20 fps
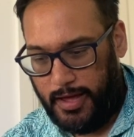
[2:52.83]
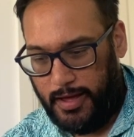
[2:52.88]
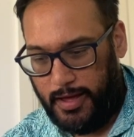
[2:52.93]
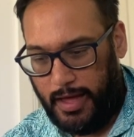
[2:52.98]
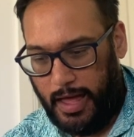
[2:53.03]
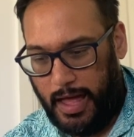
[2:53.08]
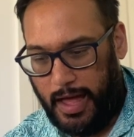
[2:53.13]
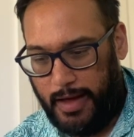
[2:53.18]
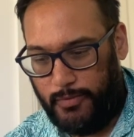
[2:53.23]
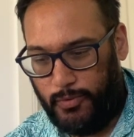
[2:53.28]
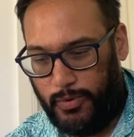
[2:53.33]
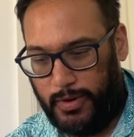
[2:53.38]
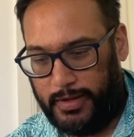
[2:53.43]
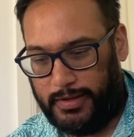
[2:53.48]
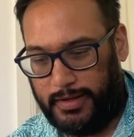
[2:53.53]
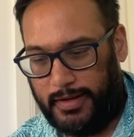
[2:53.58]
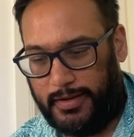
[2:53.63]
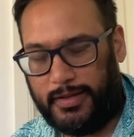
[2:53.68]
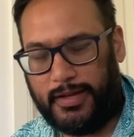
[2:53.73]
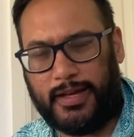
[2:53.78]

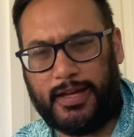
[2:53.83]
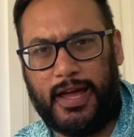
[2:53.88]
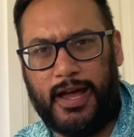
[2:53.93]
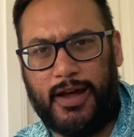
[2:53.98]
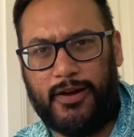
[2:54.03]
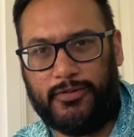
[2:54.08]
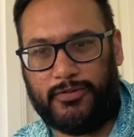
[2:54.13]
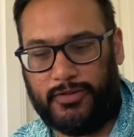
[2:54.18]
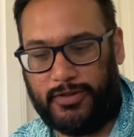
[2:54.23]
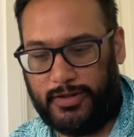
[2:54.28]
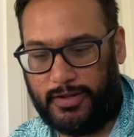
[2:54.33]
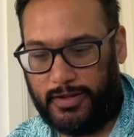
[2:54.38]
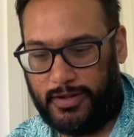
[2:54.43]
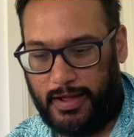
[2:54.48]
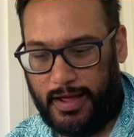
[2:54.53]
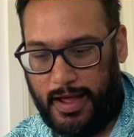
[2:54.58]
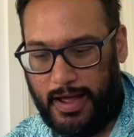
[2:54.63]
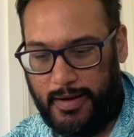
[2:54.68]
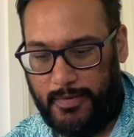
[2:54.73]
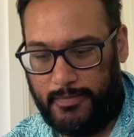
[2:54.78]
Witness accounts
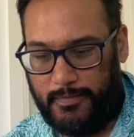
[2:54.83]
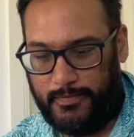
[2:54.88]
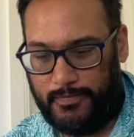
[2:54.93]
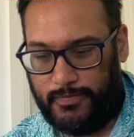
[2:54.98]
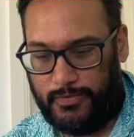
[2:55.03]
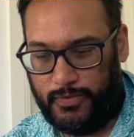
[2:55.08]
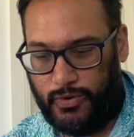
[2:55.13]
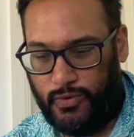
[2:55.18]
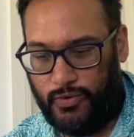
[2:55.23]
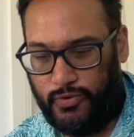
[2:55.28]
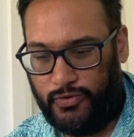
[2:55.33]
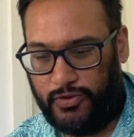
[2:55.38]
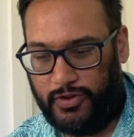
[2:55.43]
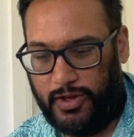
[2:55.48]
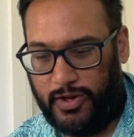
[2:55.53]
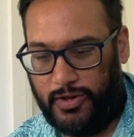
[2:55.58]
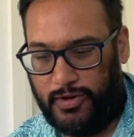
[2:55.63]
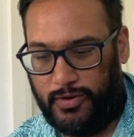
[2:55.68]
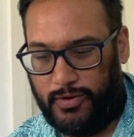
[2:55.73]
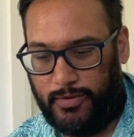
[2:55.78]

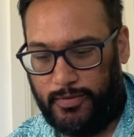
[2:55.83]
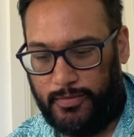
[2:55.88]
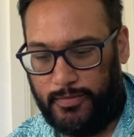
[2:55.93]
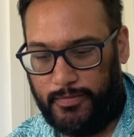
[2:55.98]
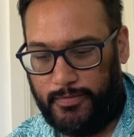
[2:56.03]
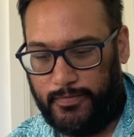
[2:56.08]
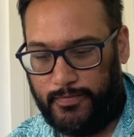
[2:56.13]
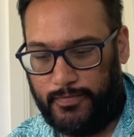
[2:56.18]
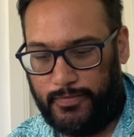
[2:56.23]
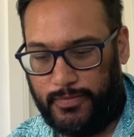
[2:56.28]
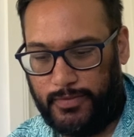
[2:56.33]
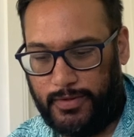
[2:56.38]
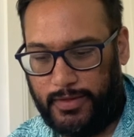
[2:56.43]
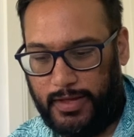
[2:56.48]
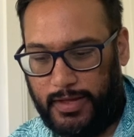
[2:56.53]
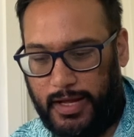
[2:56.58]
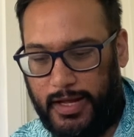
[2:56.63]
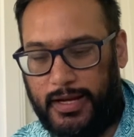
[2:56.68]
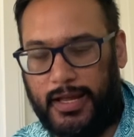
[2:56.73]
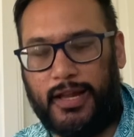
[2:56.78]
also
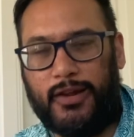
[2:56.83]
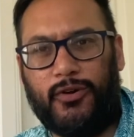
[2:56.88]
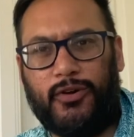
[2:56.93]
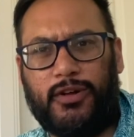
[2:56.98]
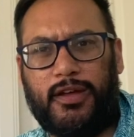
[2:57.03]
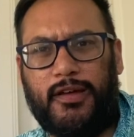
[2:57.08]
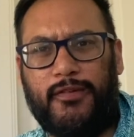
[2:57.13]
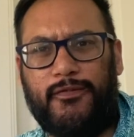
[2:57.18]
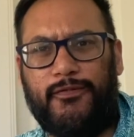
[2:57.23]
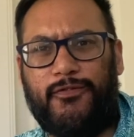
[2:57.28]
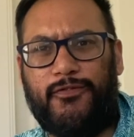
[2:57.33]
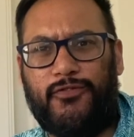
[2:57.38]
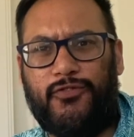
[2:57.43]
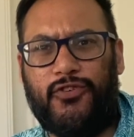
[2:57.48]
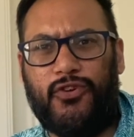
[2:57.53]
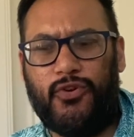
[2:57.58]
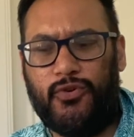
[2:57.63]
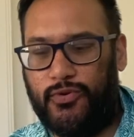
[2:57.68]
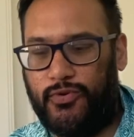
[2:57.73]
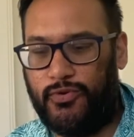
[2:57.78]
said he looked
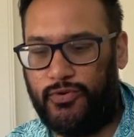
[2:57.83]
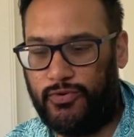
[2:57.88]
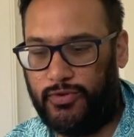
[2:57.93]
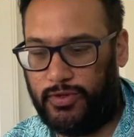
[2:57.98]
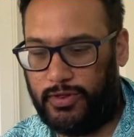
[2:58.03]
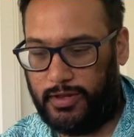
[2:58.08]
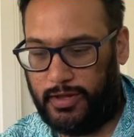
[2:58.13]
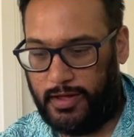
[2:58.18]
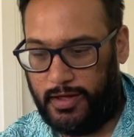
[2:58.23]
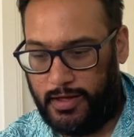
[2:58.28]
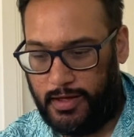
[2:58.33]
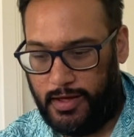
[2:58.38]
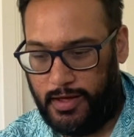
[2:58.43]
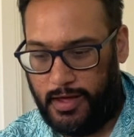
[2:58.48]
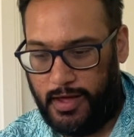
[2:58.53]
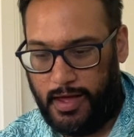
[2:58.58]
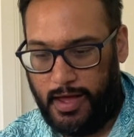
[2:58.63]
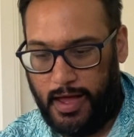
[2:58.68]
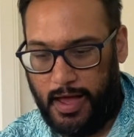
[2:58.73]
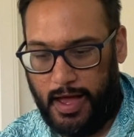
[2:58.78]
confused.
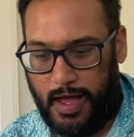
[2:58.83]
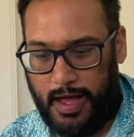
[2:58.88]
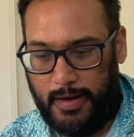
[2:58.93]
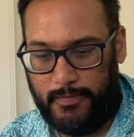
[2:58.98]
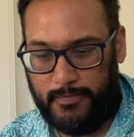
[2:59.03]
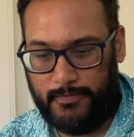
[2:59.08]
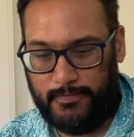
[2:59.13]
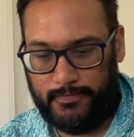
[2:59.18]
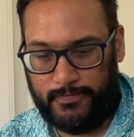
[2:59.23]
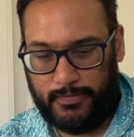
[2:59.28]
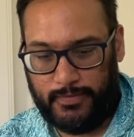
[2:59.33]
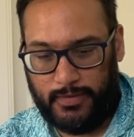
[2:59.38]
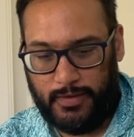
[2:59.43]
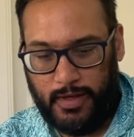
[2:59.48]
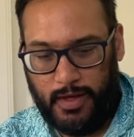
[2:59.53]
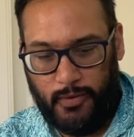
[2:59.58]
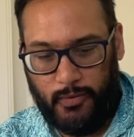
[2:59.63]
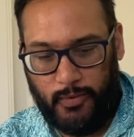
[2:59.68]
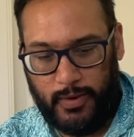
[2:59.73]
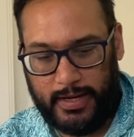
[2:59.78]

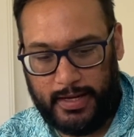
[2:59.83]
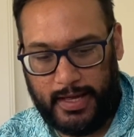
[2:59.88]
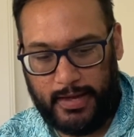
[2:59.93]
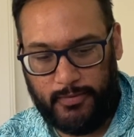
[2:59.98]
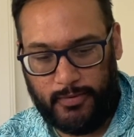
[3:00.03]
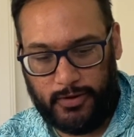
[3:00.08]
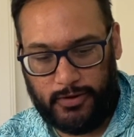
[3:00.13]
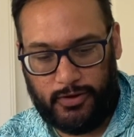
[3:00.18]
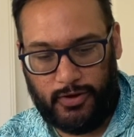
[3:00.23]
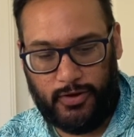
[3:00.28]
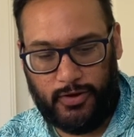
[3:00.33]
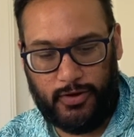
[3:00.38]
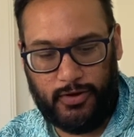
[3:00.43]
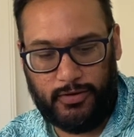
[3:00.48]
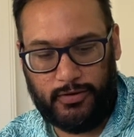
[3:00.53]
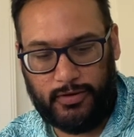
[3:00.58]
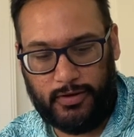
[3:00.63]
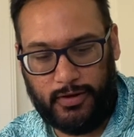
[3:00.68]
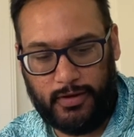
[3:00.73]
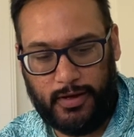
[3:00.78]
When he
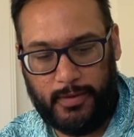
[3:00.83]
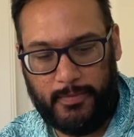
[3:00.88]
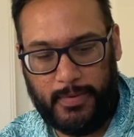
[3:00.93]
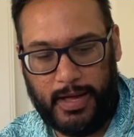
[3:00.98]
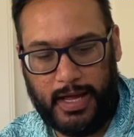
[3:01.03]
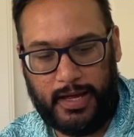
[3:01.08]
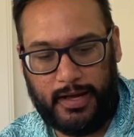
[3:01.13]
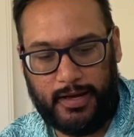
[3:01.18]
returned to make